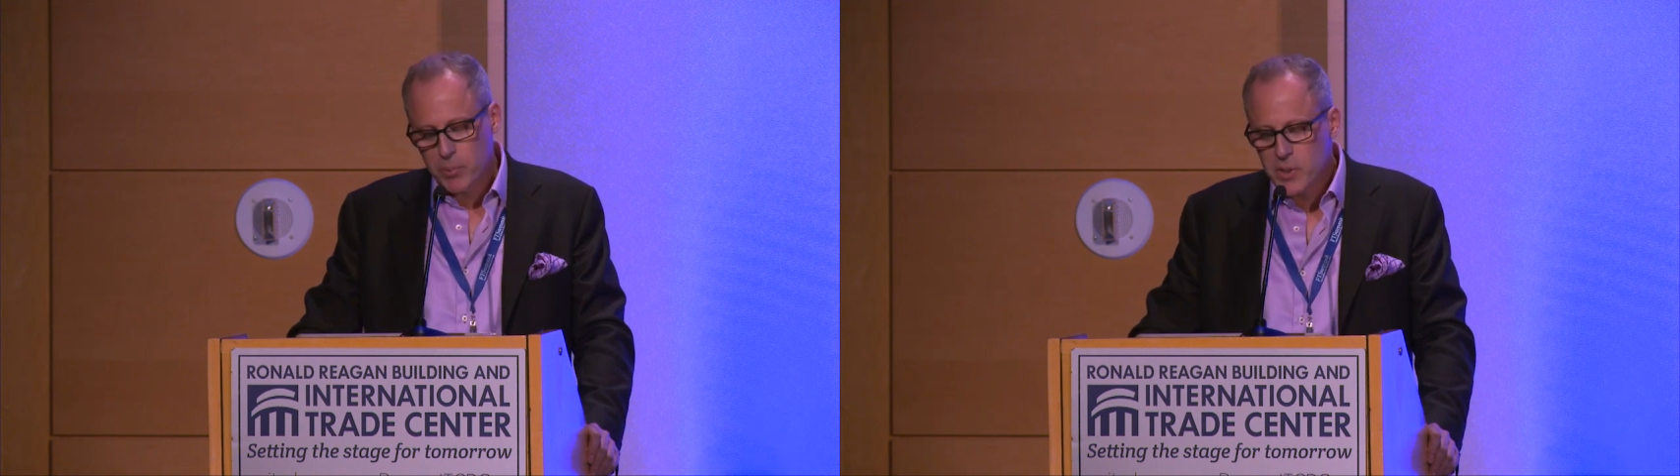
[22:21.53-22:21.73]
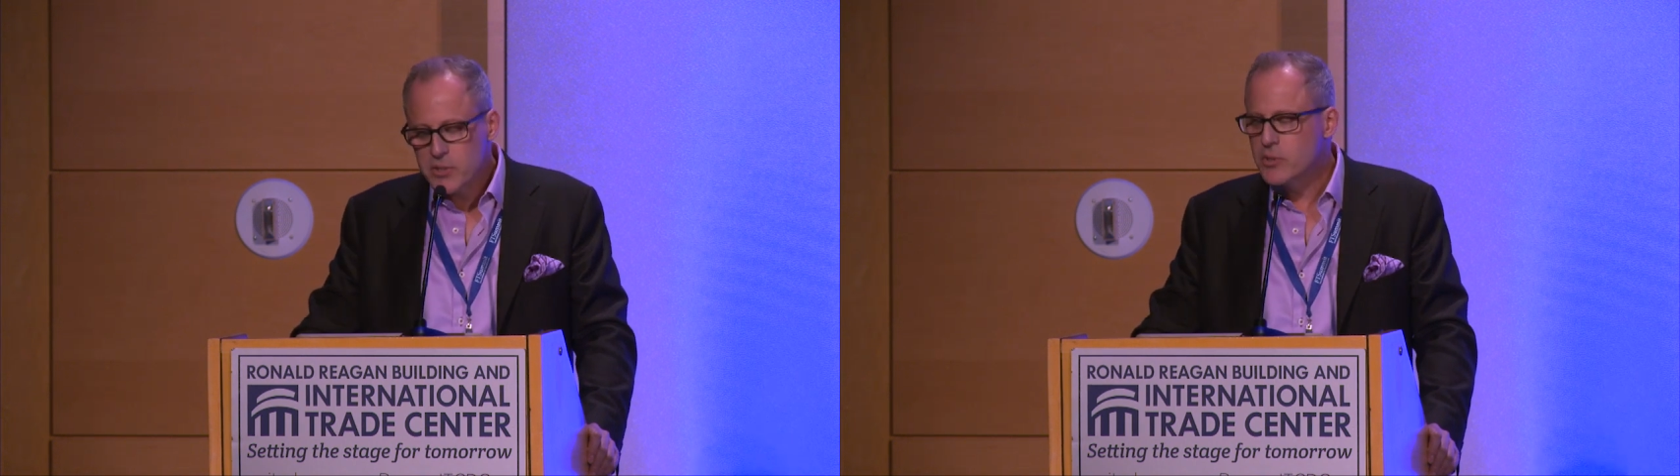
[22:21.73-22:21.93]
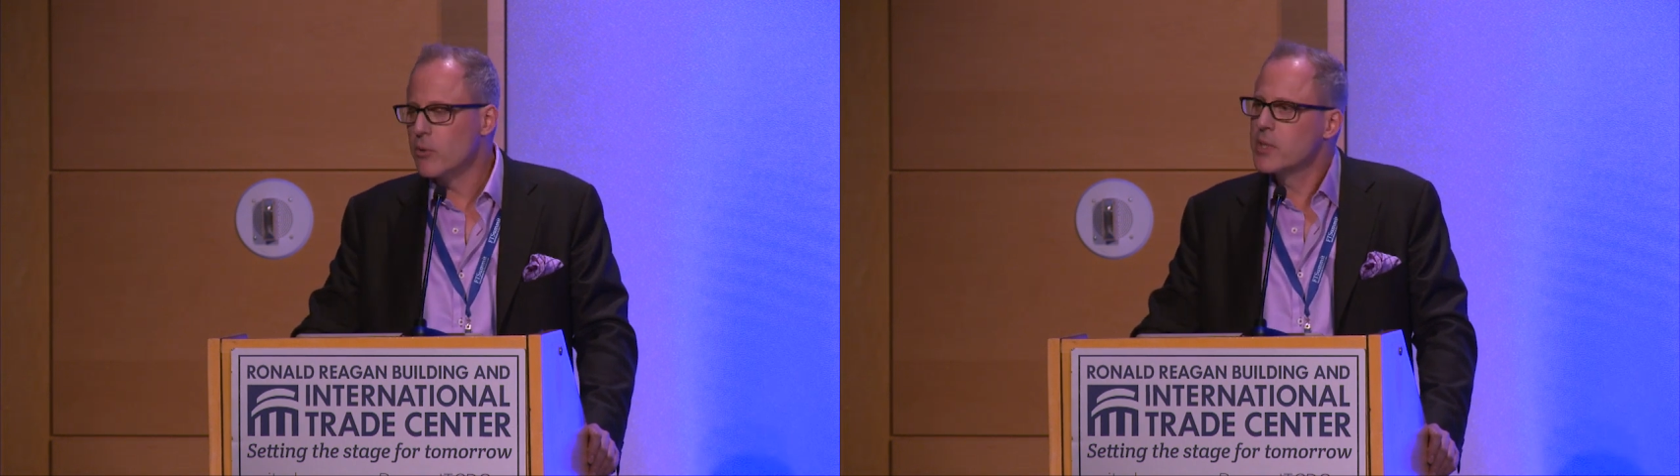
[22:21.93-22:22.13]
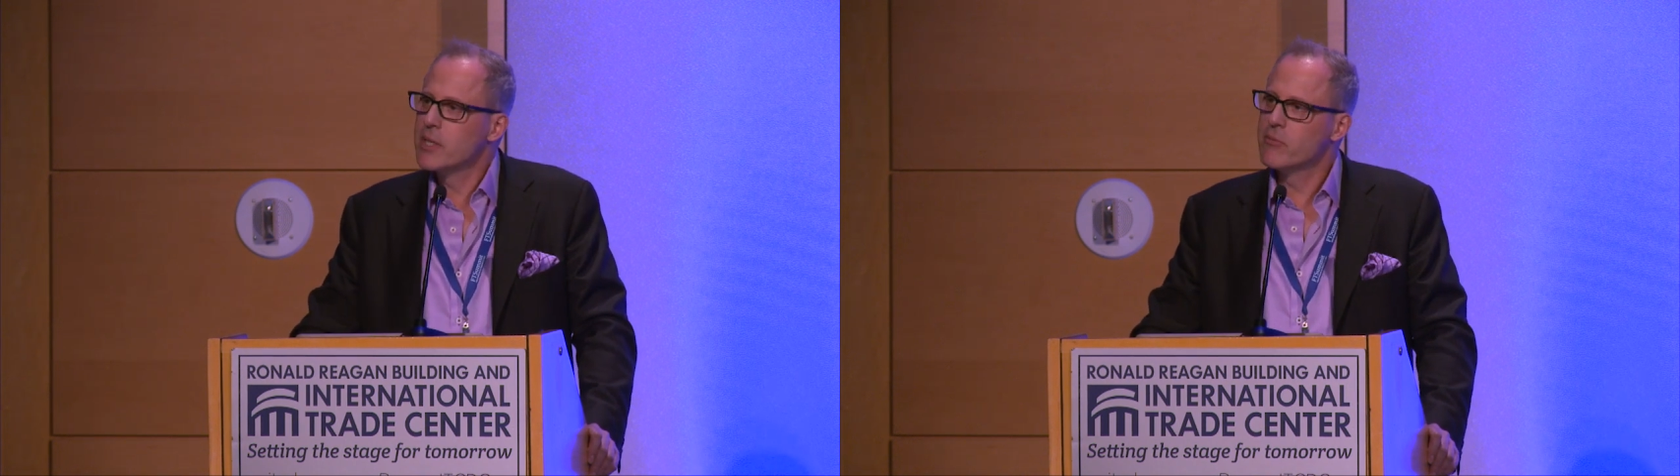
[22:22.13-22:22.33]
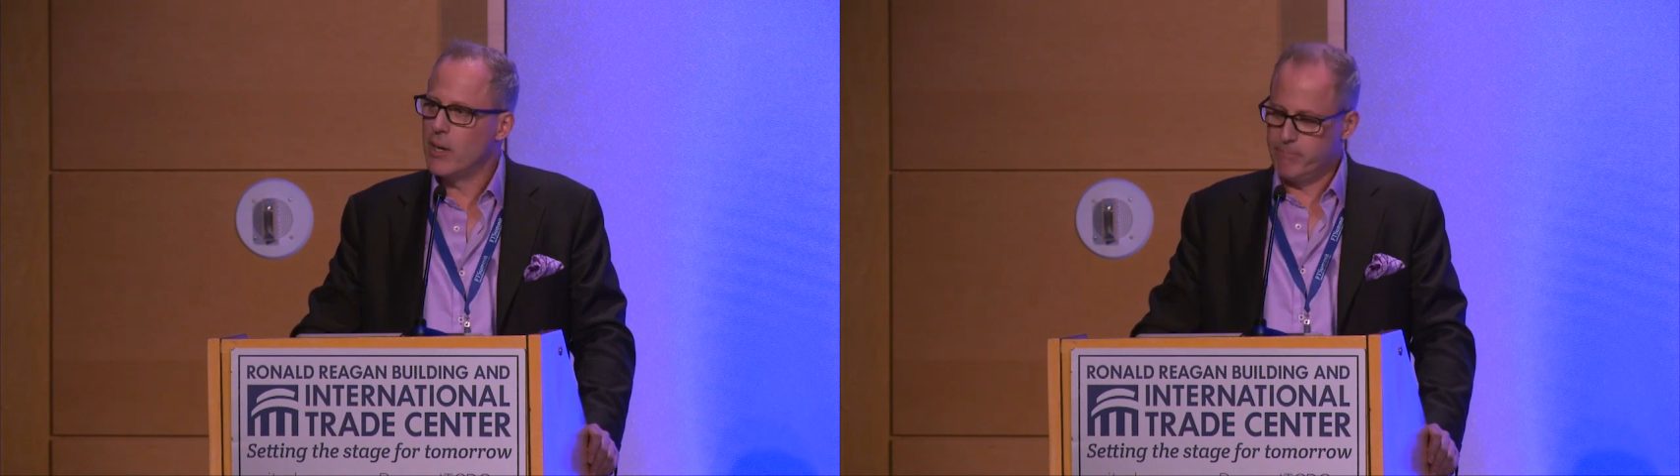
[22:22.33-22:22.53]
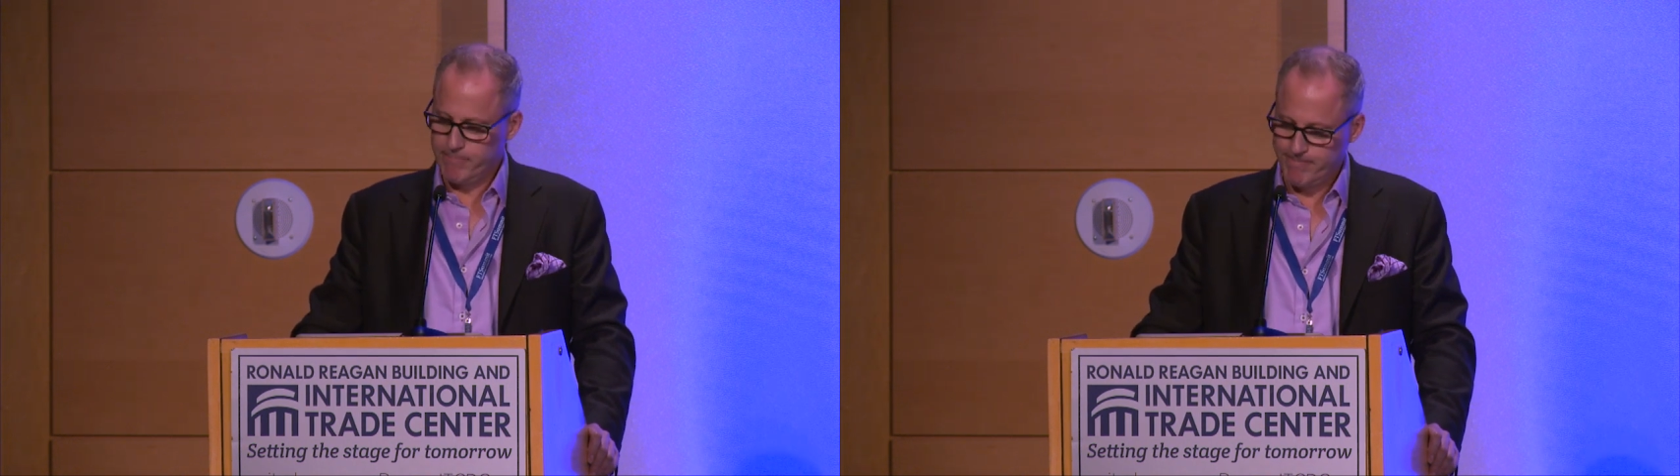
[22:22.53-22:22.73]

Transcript: please don't give up.